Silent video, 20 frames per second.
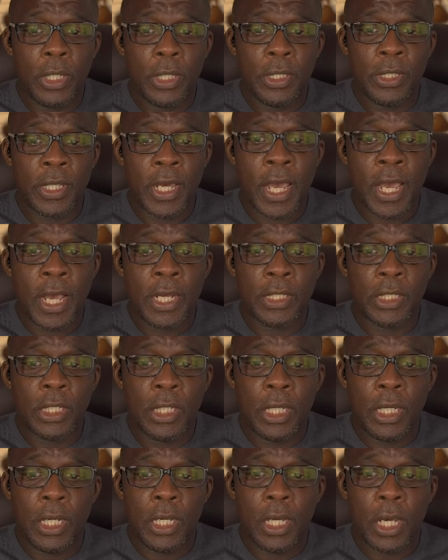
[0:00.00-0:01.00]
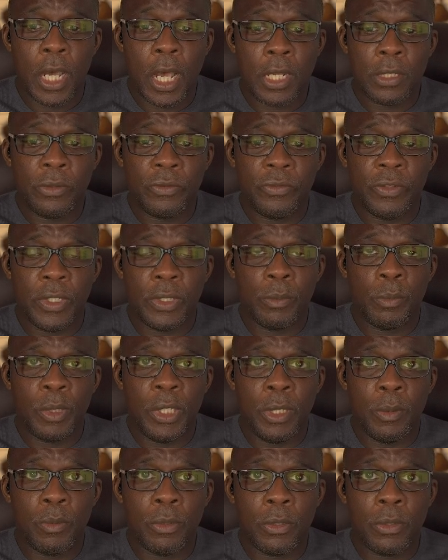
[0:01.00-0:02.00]
that unfit
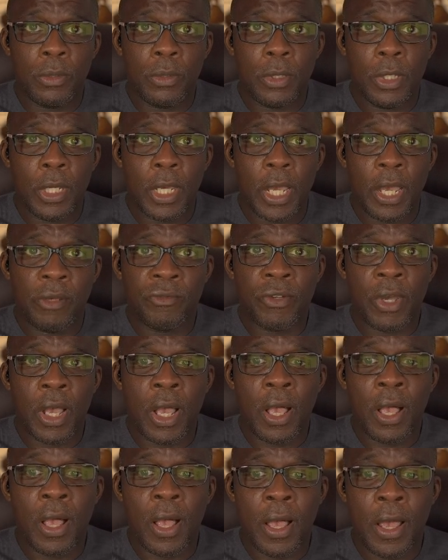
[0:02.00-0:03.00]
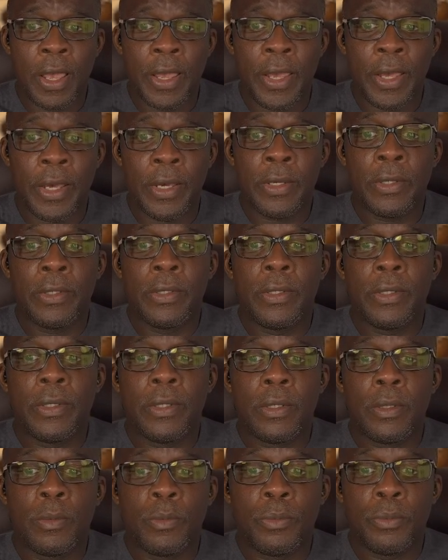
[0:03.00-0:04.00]
people have a higher
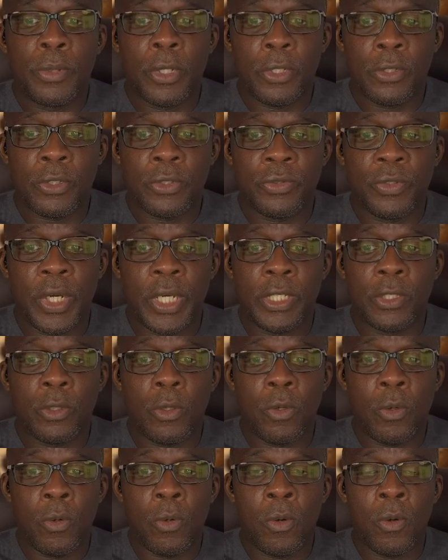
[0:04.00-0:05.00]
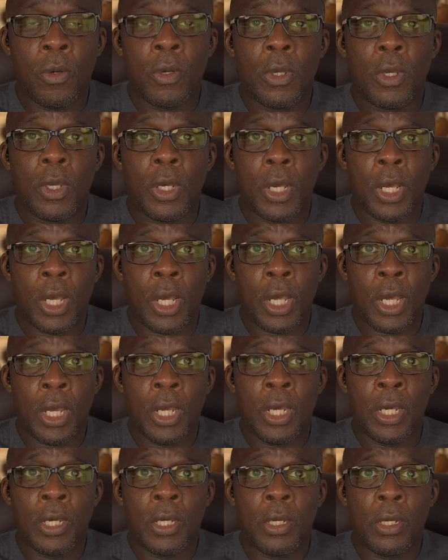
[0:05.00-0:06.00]
pulse rate or a
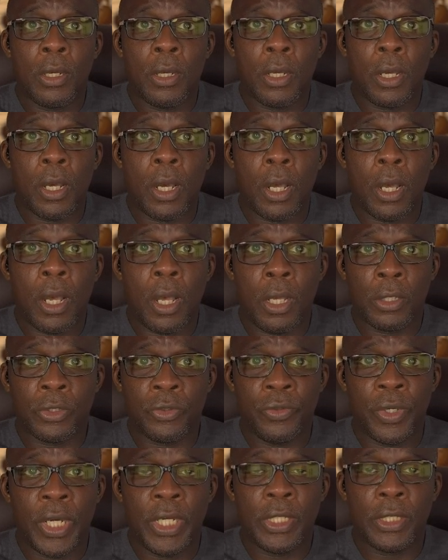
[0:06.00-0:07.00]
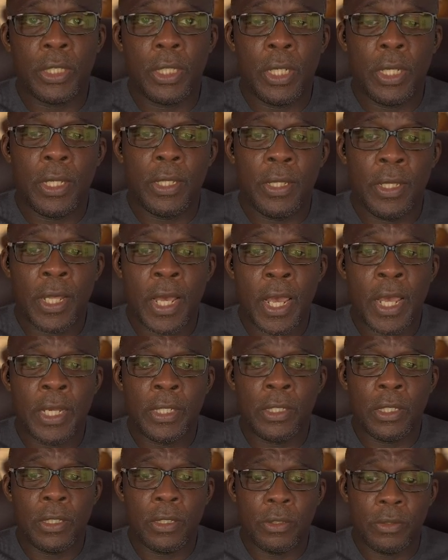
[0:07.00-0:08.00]
higher heart rate than
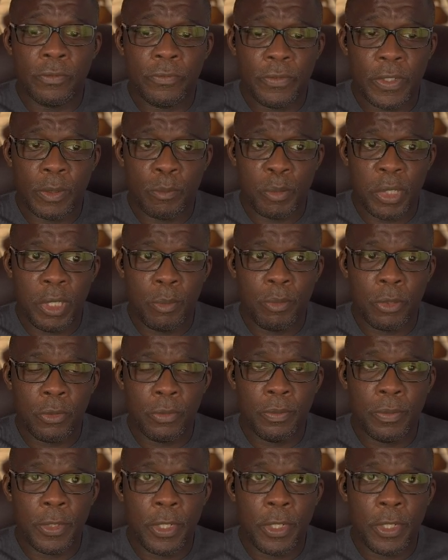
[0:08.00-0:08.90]
fit people.